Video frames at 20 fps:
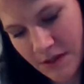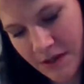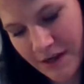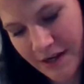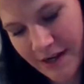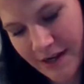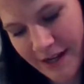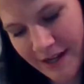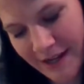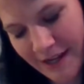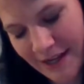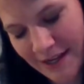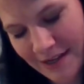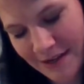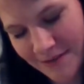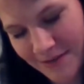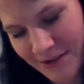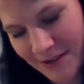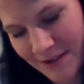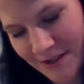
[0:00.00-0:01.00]
All right, I
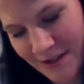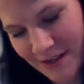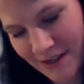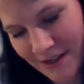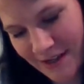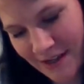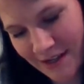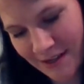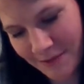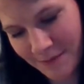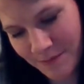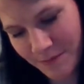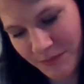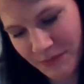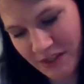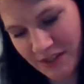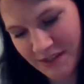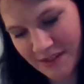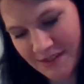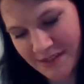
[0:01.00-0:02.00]
can't even, I can't.
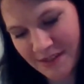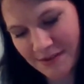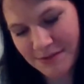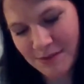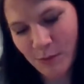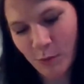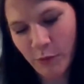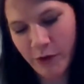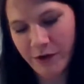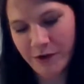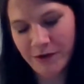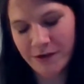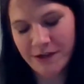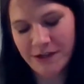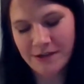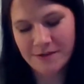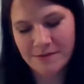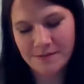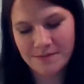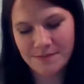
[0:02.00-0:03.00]
It does have some wear on
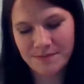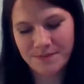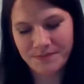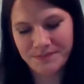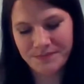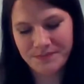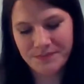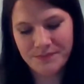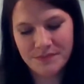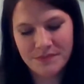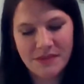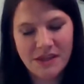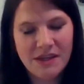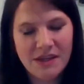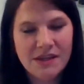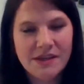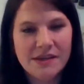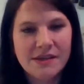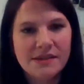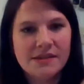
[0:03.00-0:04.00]
it.
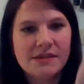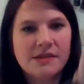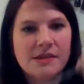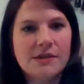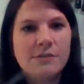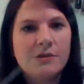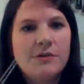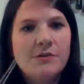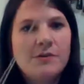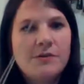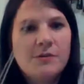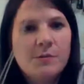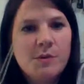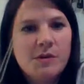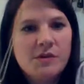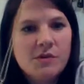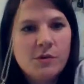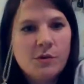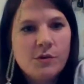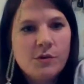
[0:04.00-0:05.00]
So you have
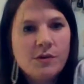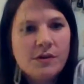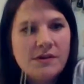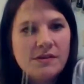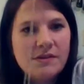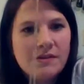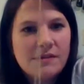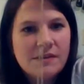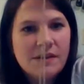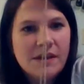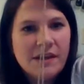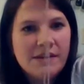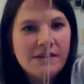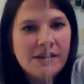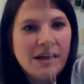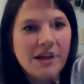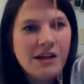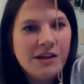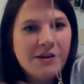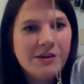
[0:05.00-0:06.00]
been told a
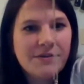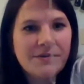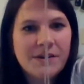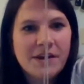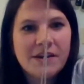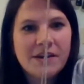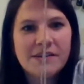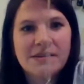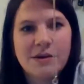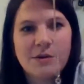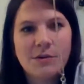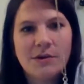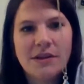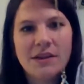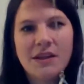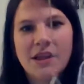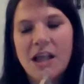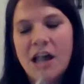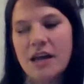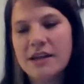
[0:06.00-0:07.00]
dollar. If not, it's going
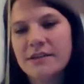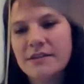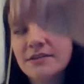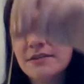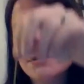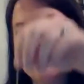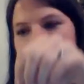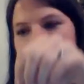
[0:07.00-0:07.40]
in the lot.